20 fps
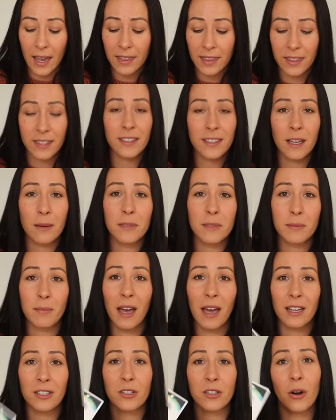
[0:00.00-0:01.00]
And this comes
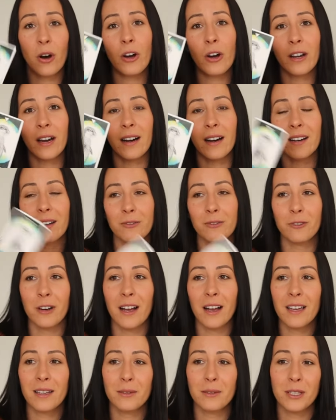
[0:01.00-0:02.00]
back to Otta,
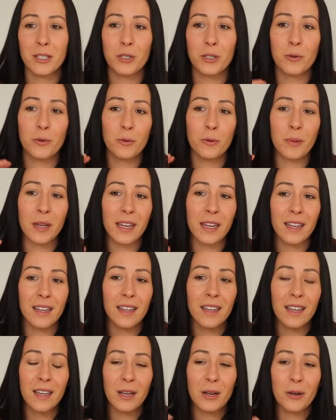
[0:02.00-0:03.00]
right? We
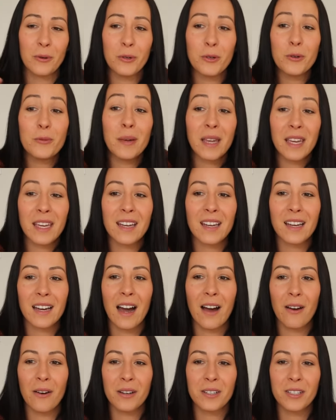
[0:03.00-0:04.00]
were being
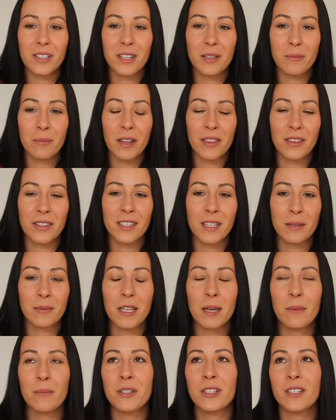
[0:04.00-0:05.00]
encouraged in the month of
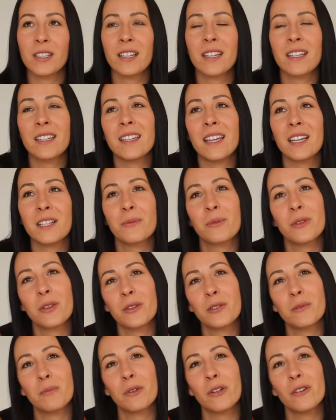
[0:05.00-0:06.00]
September to connect with
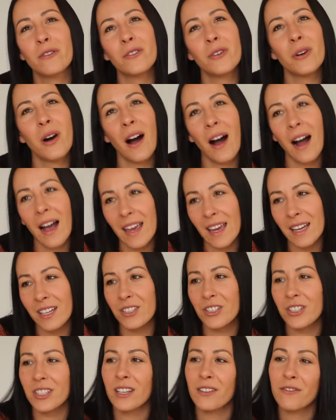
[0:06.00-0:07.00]
those beautiful, high
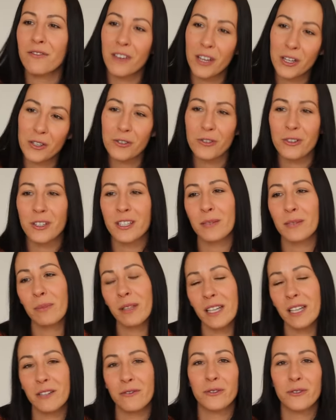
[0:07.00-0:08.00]
energy, adventurous,
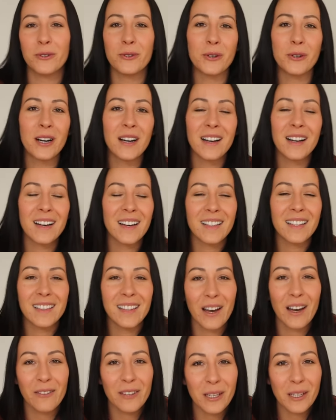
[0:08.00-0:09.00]
playful,
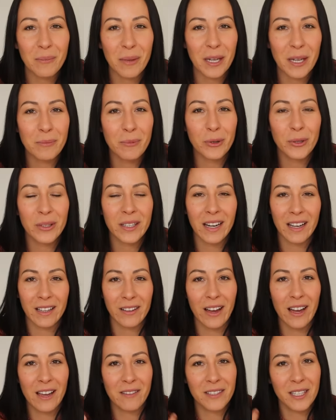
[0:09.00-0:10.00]
loving people in our
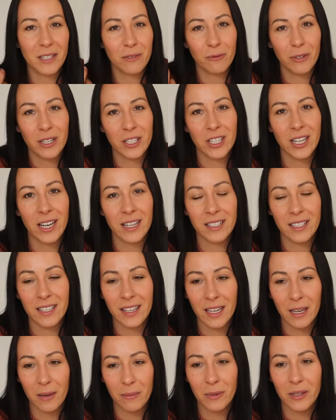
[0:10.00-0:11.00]
lives and reach out to
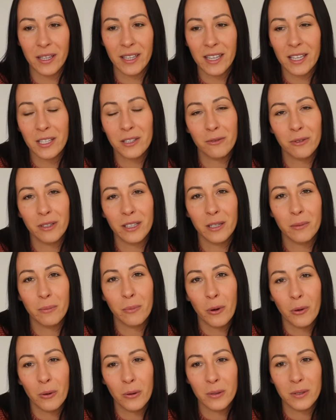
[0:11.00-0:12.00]
them. And that's really
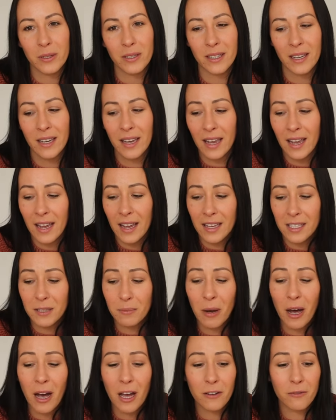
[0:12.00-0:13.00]
important. It's
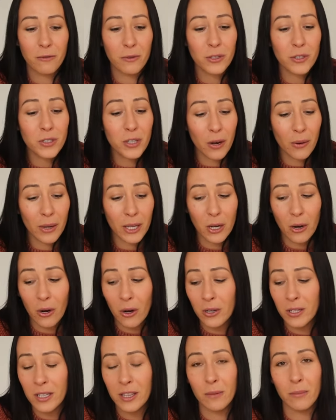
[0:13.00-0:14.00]
part of what's going
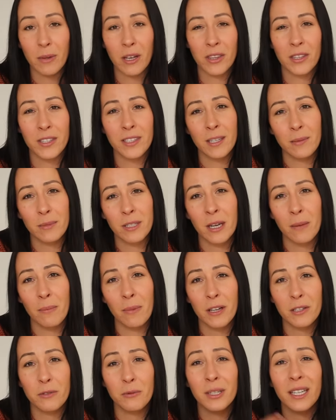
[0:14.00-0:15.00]
on in the month of
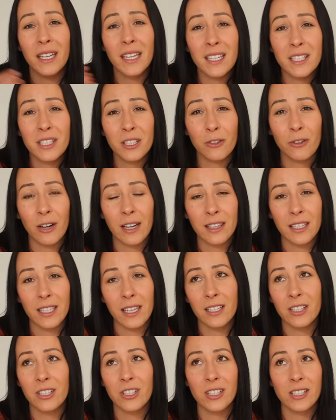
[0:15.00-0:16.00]
September as we integrate the
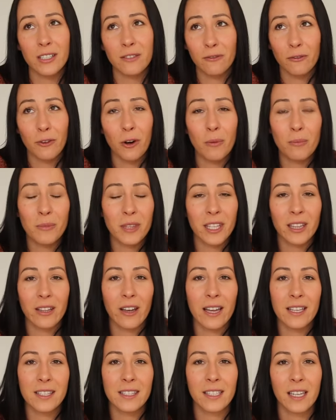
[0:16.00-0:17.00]
energies from the
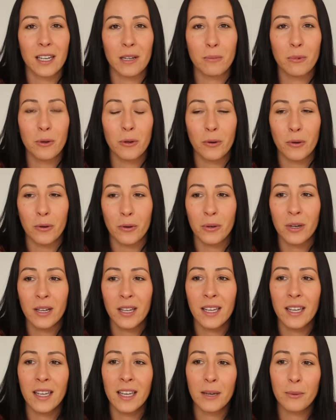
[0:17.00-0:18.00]
Lionsgate portal.
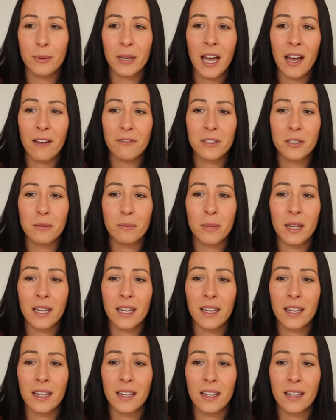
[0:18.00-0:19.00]
We have to
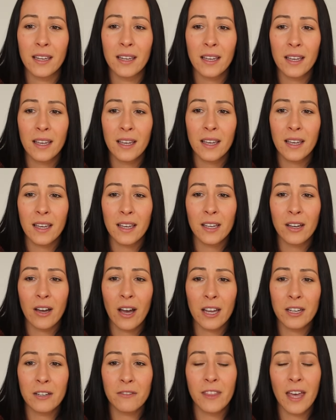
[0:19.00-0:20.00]
be
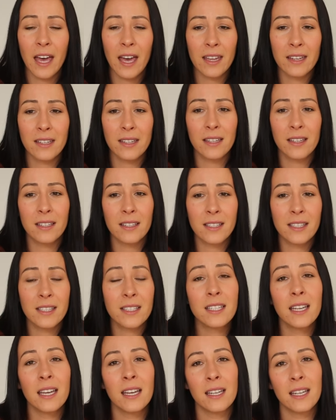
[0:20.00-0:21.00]
kind of that
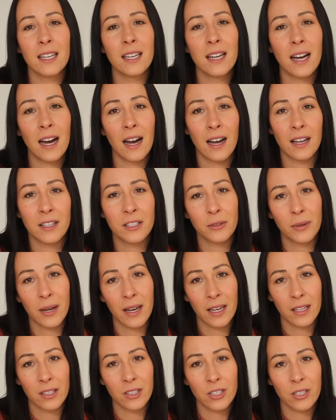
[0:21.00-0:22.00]
standing guard to our
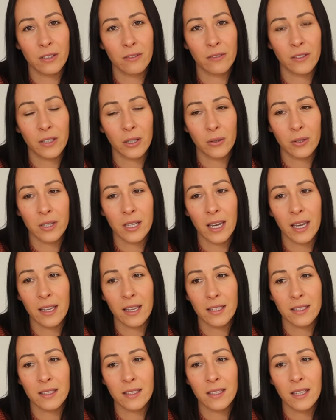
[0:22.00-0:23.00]
energy field,
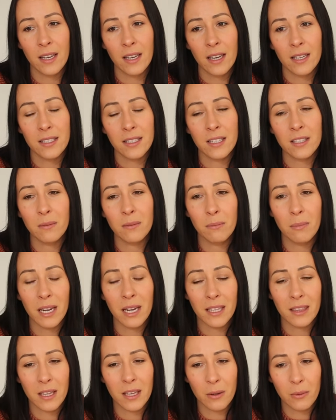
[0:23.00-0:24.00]
and doesn't
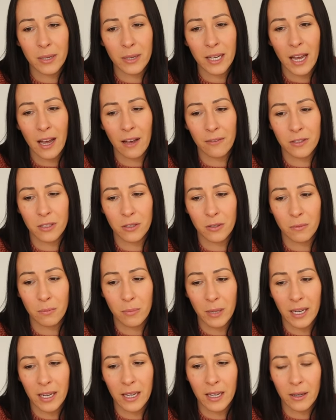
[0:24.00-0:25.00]
mean that we have to
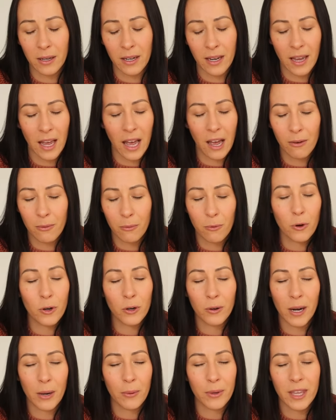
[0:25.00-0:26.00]
be
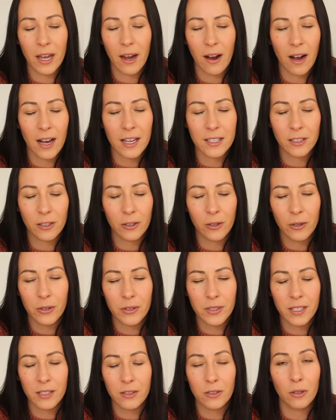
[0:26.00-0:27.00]
walk around with our eyes
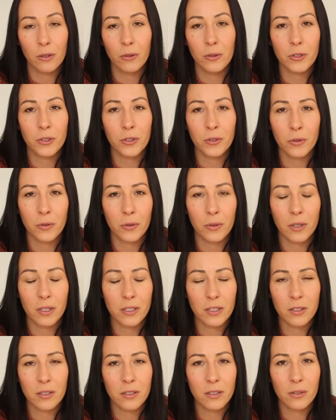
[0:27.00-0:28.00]
closed and delusional
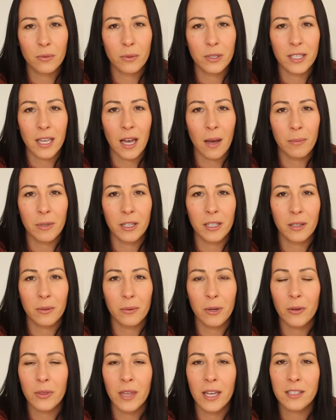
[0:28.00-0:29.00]
to what's happening in the
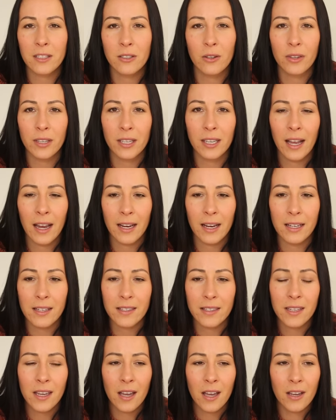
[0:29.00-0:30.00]
world. That's not the
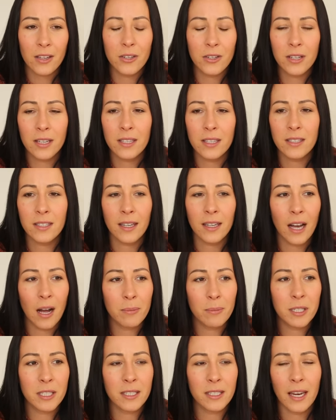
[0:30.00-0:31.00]
case. You can stay
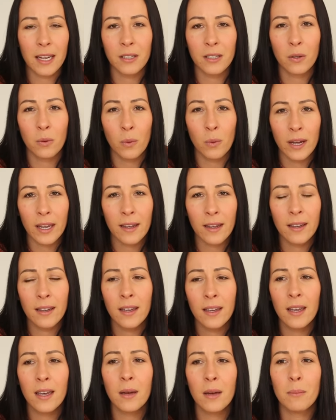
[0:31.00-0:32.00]
up to date and aware,
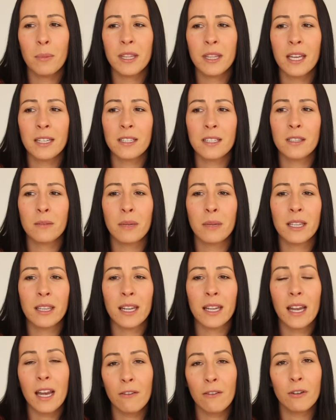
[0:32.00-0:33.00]
but that doesn't mean
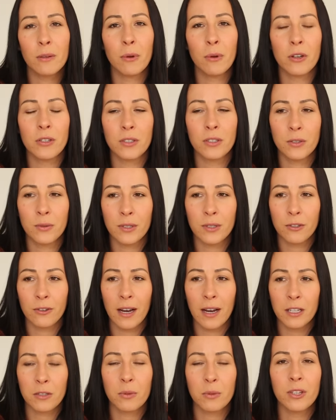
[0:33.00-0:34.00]
that every person you
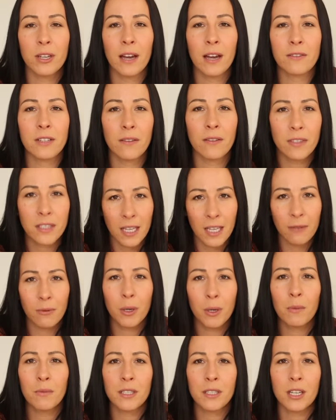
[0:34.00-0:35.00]
interact with, you have to have the same
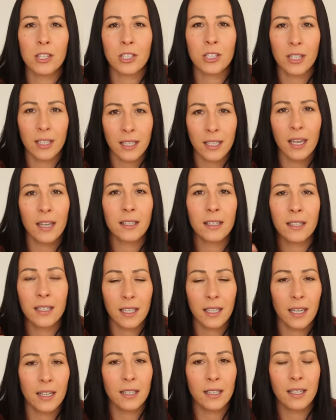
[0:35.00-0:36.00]
conversation again and
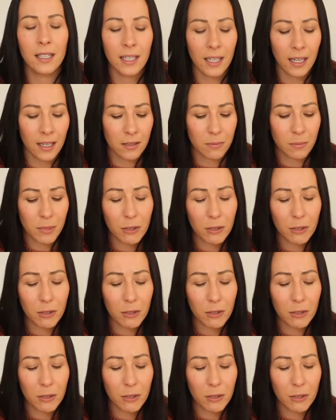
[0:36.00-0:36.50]
again and again.